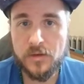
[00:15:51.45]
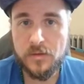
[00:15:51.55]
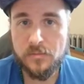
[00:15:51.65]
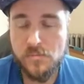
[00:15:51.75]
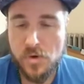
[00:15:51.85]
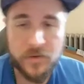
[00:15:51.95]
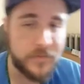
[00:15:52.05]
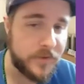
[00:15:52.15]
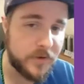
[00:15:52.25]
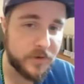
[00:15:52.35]
Move
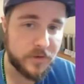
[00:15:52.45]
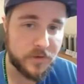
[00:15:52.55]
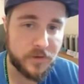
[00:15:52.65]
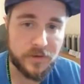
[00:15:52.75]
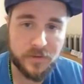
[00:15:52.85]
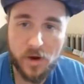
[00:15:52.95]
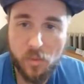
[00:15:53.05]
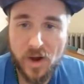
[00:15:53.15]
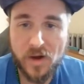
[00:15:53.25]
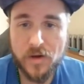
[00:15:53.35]
your
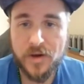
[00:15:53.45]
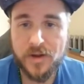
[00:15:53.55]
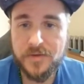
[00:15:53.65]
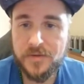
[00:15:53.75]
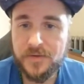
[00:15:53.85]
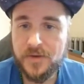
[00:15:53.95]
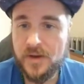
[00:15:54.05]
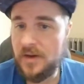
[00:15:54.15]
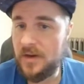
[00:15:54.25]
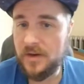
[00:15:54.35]
awareness
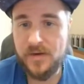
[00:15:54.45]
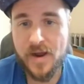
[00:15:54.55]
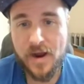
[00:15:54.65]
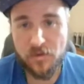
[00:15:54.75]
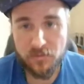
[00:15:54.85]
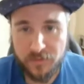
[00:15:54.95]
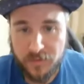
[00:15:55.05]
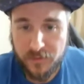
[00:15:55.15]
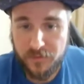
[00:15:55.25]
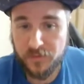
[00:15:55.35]

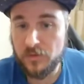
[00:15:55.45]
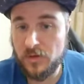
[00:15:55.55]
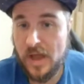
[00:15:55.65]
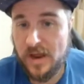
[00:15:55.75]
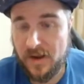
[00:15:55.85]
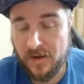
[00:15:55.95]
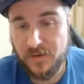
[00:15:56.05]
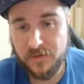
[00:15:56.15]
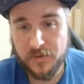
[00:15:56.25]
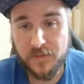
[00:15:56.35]
down to your
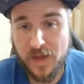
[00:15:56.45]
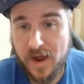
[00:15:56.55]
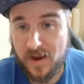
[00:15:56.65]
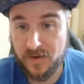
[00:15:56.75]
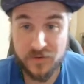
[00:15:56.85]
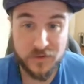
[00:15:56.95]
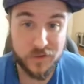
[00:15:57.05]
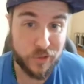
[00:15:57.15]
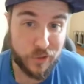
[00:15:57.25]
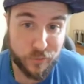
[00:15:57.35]
legs, your thighs, your
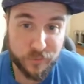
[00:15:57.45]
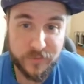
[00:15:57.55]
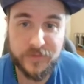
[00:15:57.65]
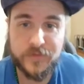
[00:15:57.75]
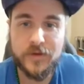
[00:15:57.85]
glutes.